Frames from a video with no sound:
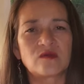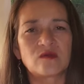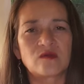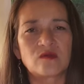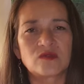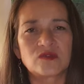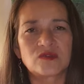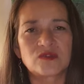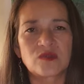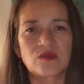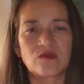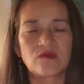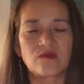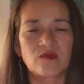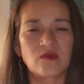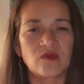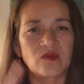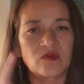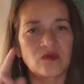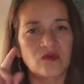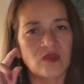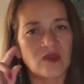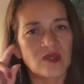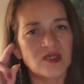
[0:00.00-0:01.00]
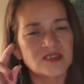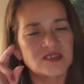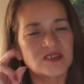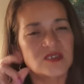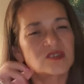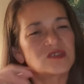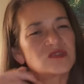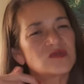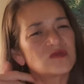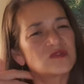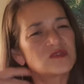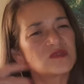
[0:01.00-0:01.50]
also very good
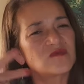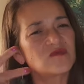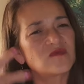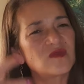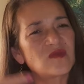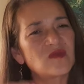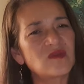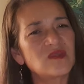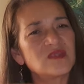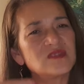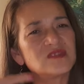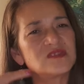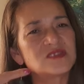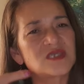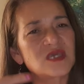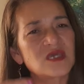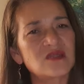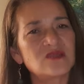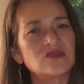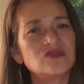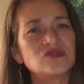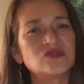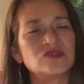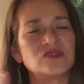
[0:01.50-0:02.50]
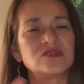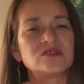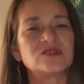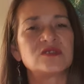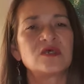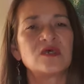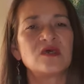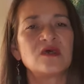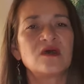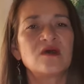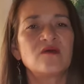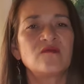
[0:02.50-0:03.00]
eyesight. So it's a very intelligent,
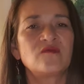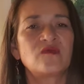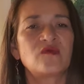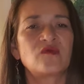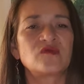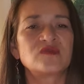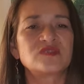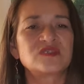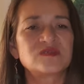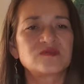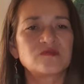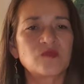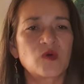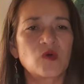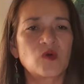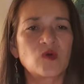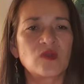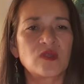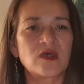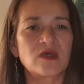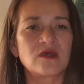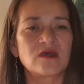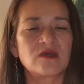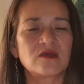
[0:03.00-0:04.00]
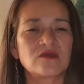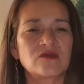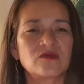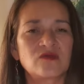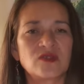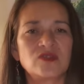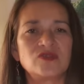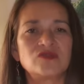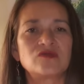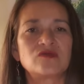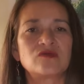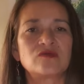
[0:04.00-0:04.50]
for a smaller
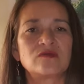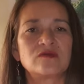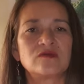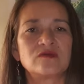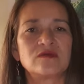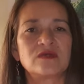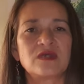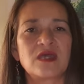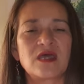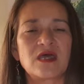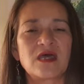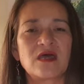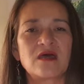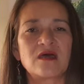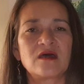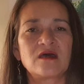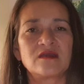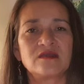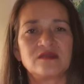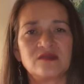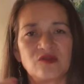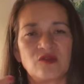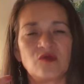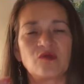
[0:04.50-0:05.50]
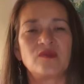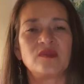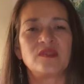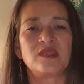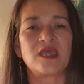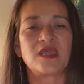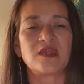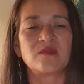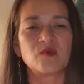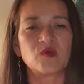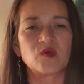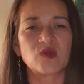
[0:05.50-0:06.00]
creature, you know, in
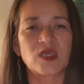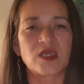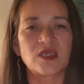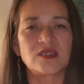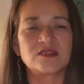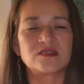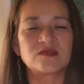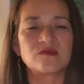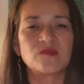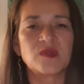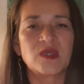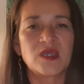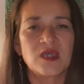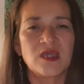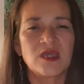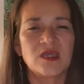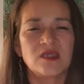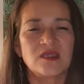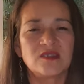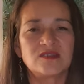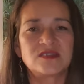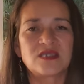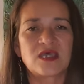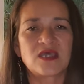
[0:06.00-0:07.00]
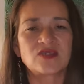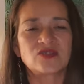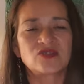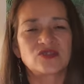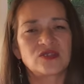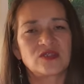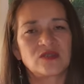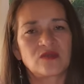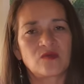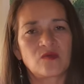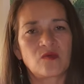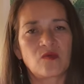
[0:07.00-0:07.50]
the animal kingdom. It's
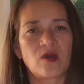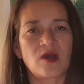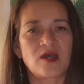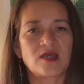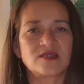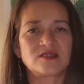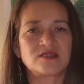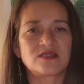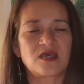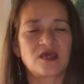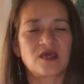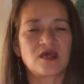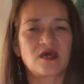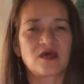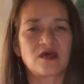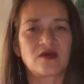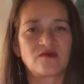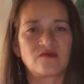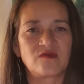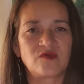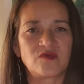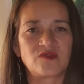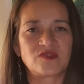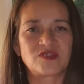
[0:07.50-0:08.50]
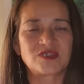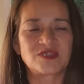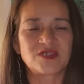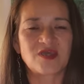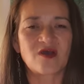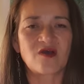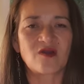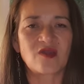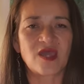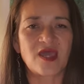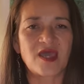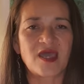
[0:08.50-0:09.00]
actually quite
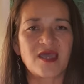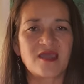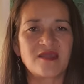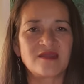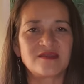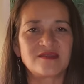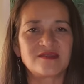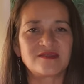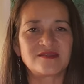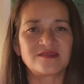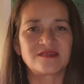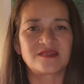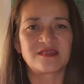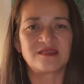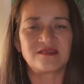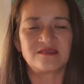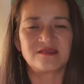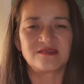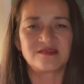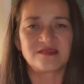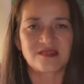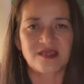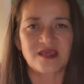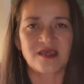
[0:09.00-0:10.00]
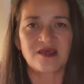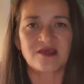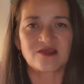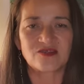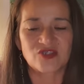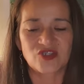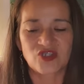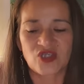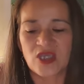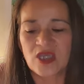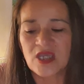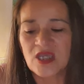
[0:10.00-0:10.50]
versatile and is in
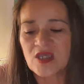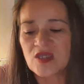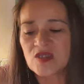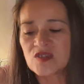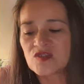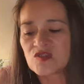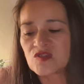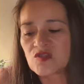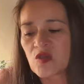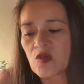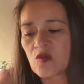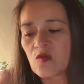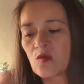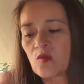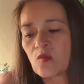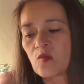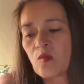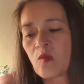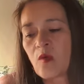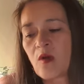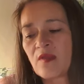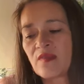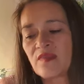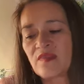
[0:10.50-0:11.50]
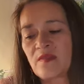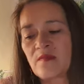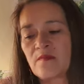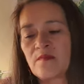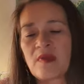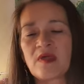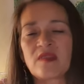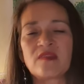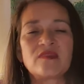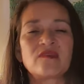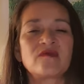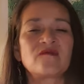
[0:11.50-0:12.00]
touch. So what the
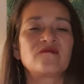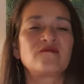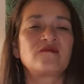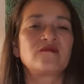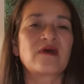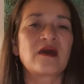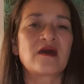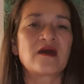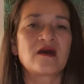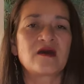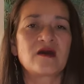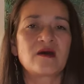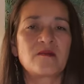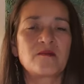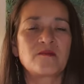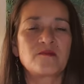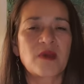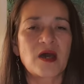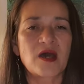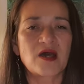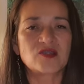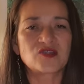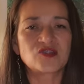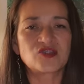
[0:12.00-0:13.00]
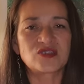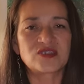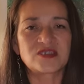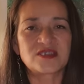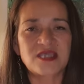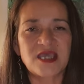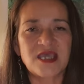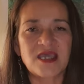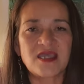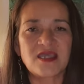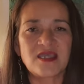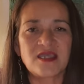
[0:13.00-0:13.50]
month of March is
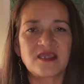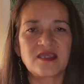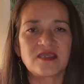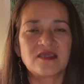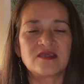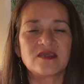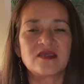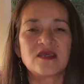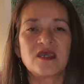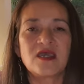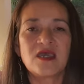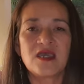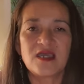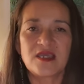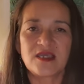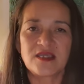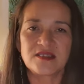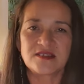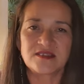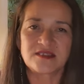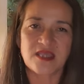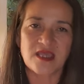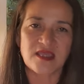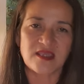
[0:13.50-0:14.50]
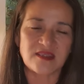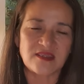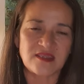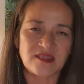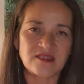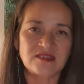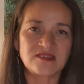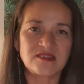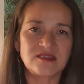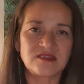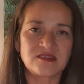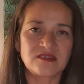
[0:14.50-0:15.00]
saying here is that
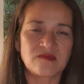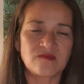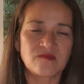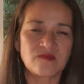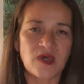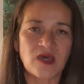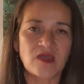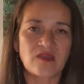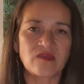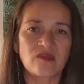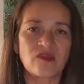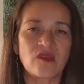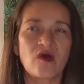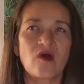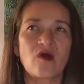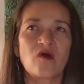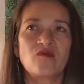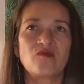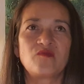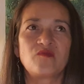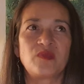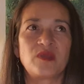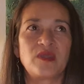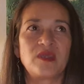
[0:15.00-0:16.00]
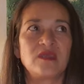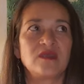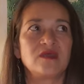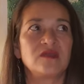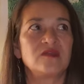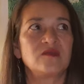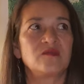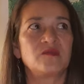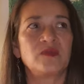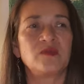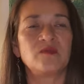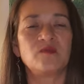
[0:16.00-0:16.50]
this is the month of being a
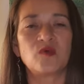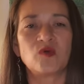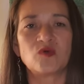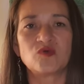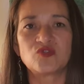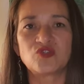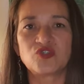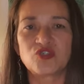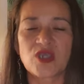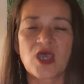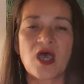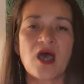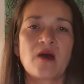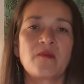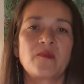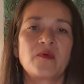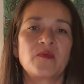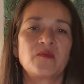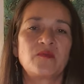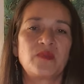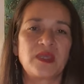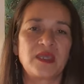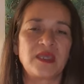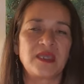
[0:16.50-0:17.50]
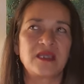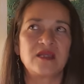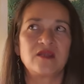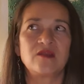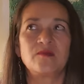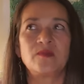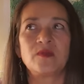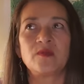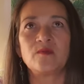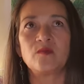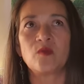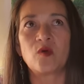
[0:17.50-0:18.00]
little bit more sharp, being a little
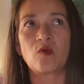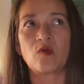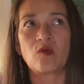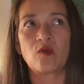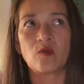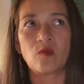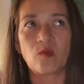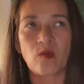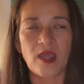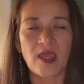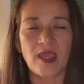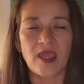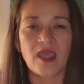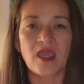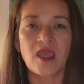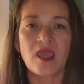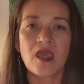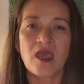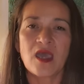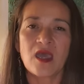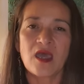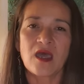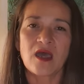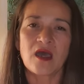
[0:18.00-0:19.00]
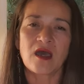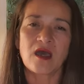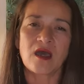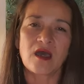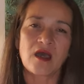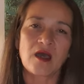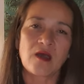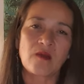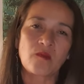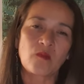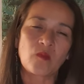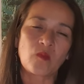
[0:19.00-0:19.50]
bit more aware.
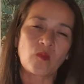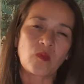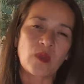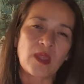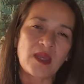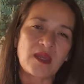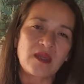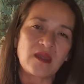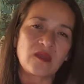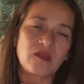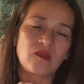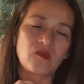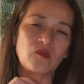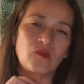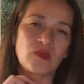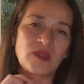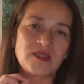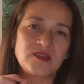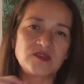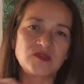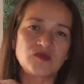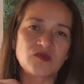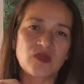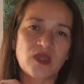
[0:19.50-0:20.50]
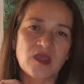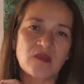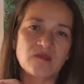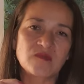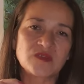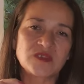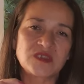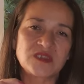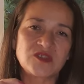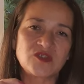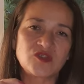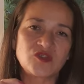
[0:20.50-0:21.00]
When the weasel
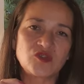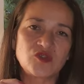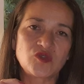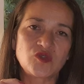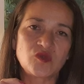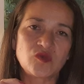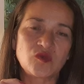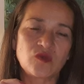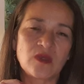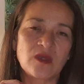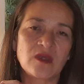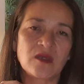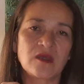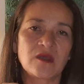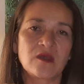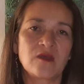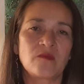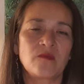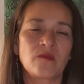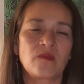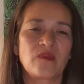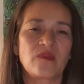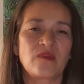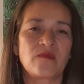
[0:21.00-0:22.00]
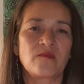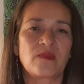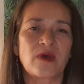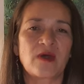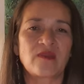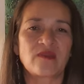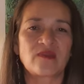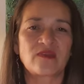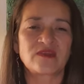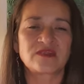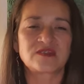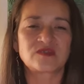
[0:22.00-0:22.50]
comes into the
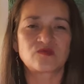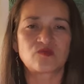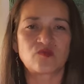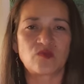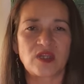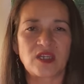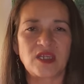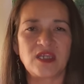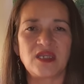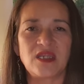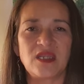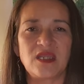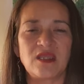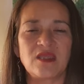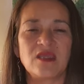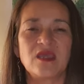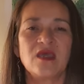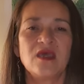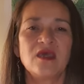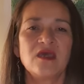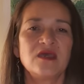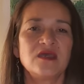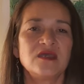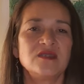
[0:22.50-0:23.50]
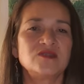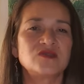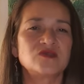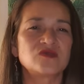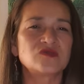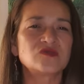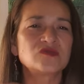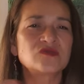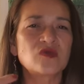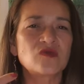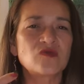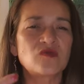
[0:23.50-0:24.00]
month's reading, it's
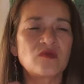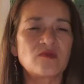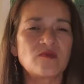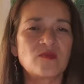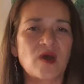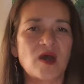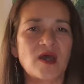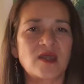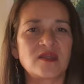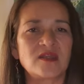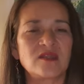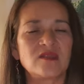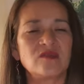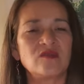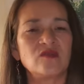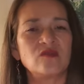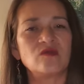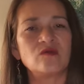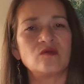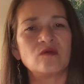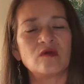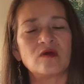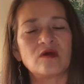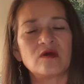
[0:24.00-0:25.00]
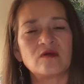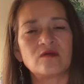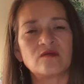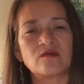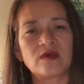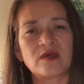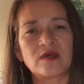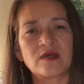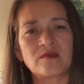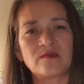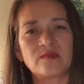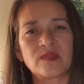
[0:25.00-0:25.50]
also reminding you of,
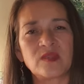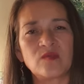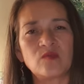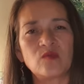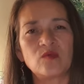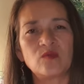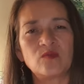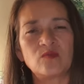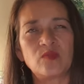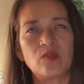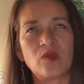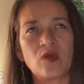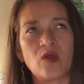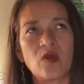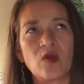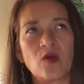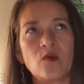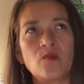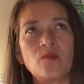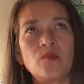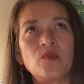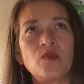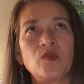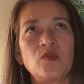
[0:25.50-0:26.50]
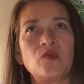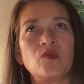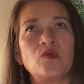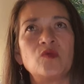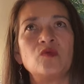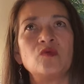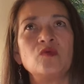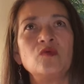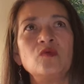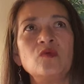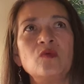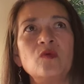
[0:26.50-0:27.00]
it will help
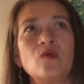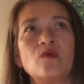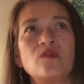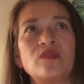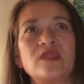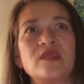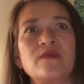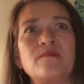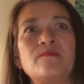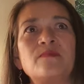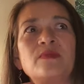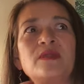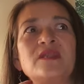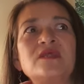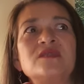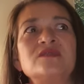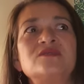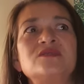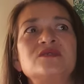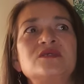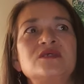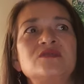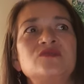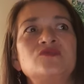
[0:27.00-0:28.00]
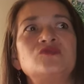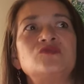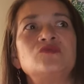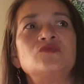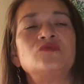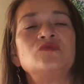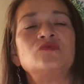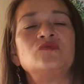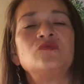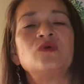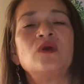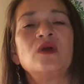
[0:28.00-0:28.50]
you, or the ability
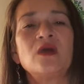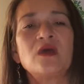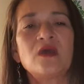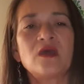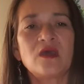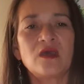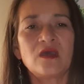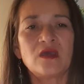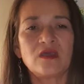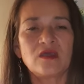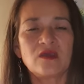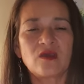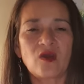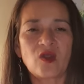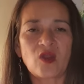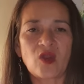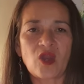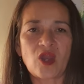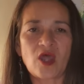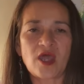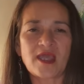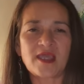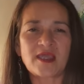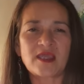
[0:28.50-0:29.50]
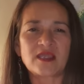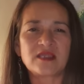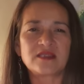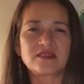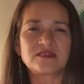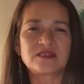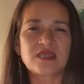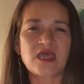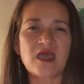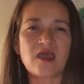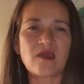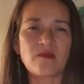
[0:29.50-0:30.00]
to kind of like
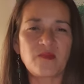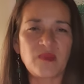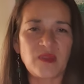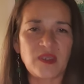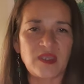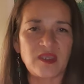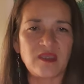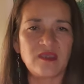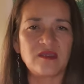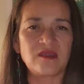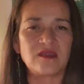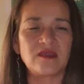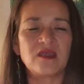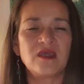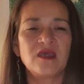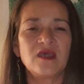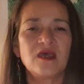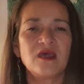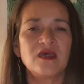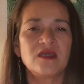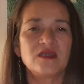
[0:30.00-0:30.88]
tap in